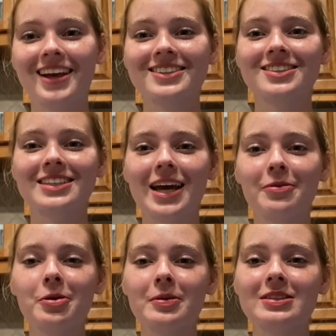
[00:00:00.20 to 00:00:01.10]
Today we
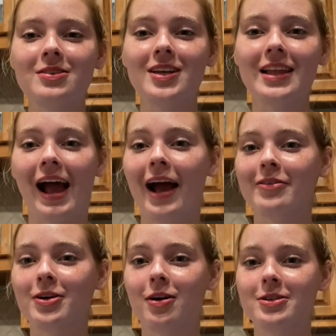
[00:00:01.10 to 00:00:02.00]
will be doing the
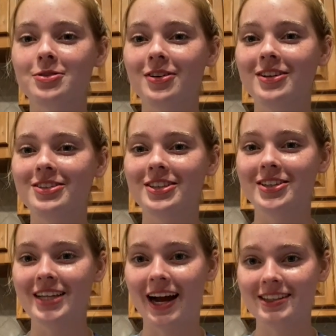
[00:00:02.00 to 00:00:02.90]
agricultural
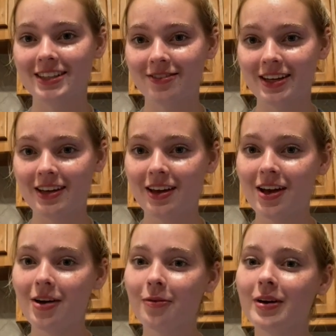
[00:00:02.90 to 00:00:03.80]
engineering activity,
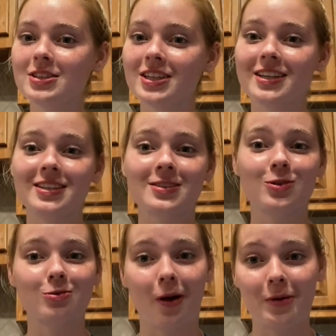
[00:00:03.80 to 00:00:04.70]
which is
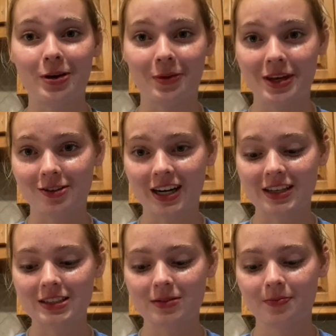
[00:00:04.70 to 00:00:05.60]
growing
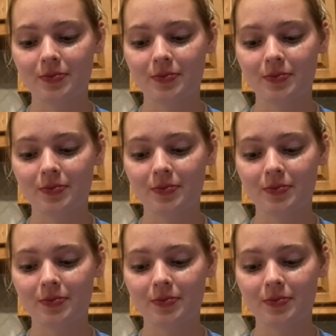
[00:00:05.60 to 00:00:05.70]
wheatgrass.